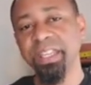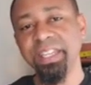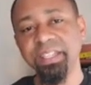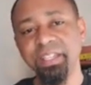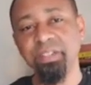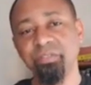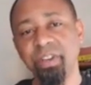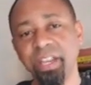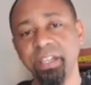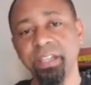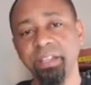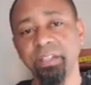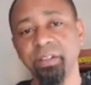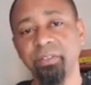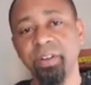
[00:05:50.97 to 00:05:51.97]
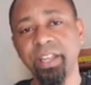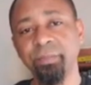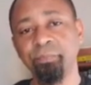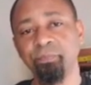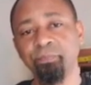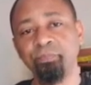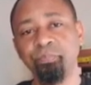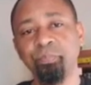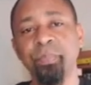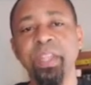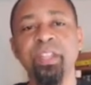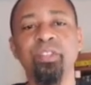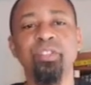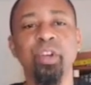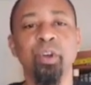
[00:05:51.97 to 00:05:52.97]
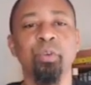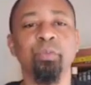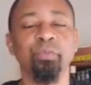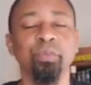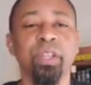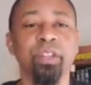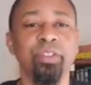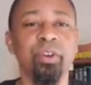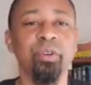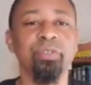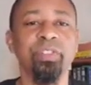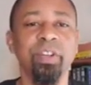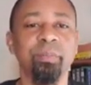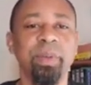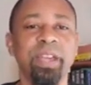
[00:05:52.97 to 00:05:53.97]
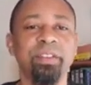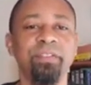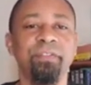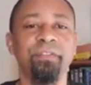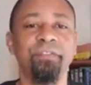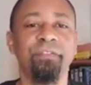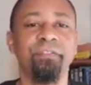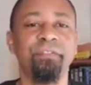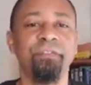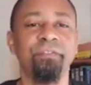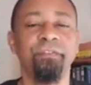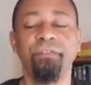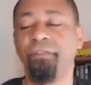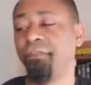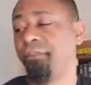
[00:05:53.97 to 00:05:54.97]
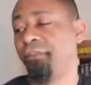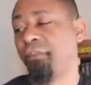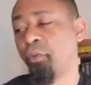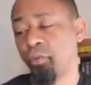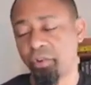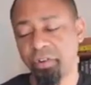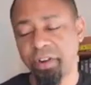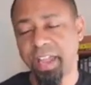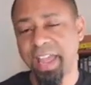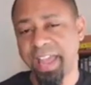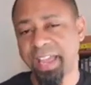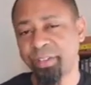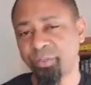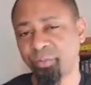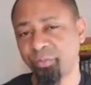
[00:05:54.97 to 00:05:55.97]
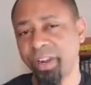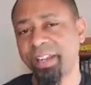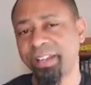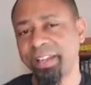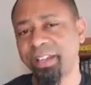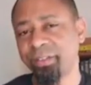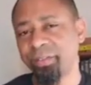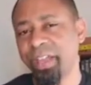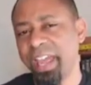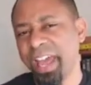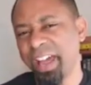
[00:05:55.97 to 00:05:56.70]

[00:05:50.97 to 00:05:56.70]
Easy grading, all right? So those are my four hacks right now.